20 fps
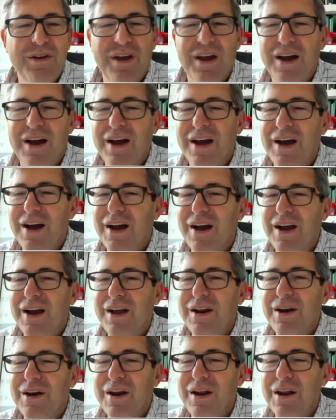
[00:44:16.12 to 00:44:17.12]
Uh,
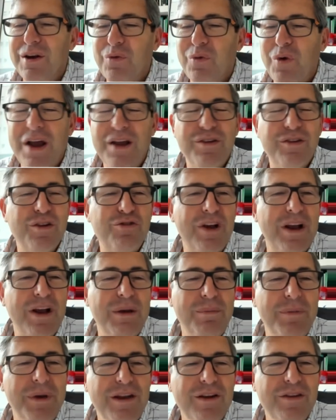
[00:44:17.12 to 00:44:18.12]
and, and why is it
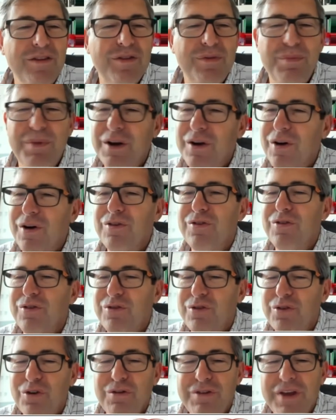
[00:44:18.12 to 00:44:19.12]
jelly beans? Because
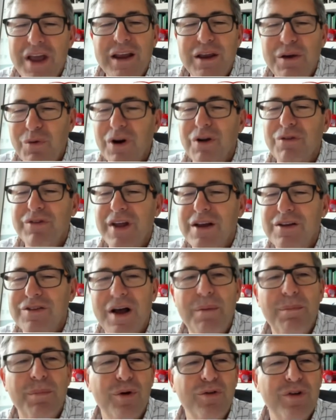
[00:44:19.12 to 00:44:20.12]
Surowiecki, one of the
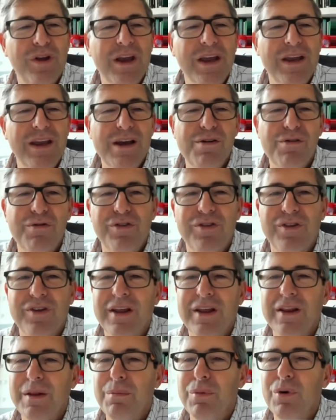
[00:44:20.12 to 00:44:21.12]
examples he
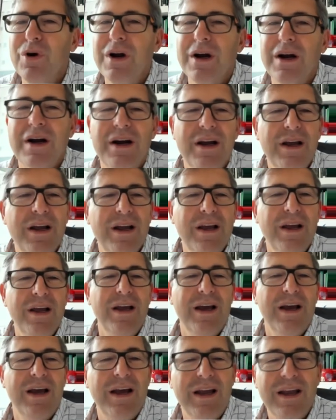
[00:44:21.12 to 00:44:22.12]
gives in the book
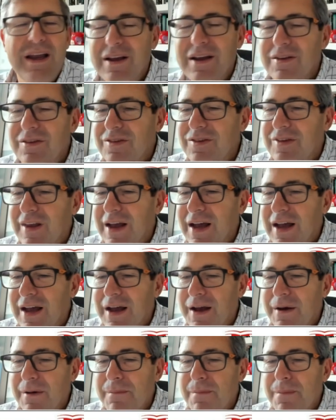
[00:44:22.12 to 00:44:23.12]
is
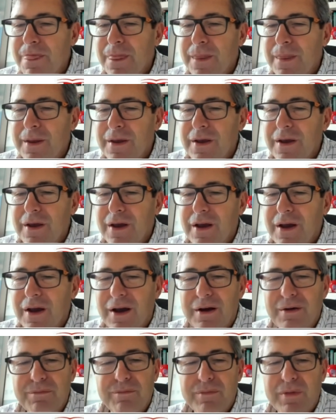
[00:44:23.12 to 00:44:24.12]
um,
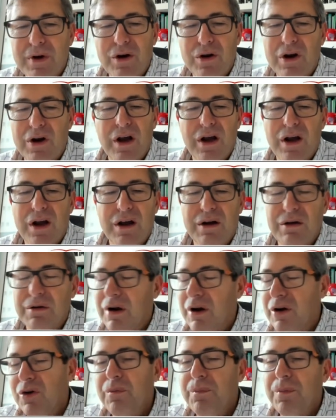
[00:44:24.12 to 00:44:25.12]
a,
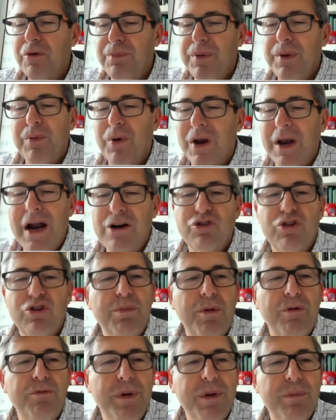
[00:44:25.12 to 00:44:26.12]
a, group of people, a large
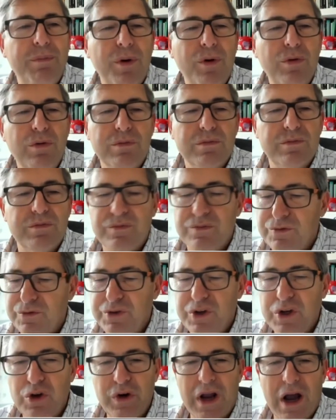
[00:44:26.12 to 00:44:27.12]
group of people,
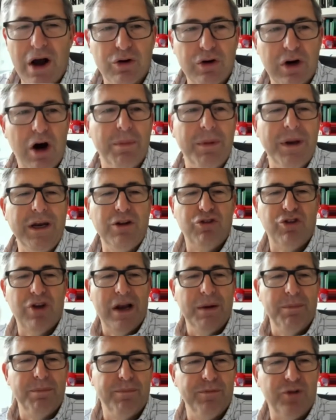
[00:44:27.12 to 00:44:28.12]
figuring out how many
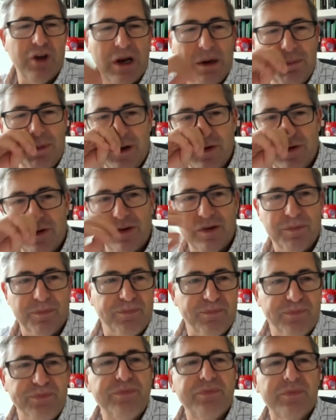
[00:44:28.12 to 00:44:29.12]
jelly, jelly beans
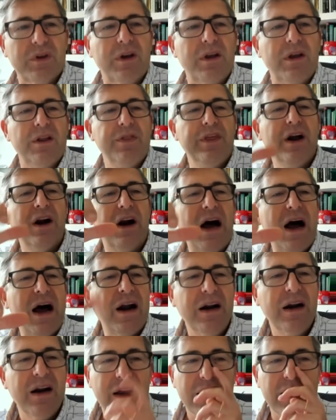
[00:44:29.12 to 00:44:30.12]
there
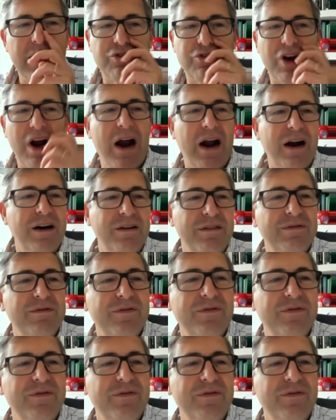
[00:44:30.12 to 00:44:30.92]
are in a jar.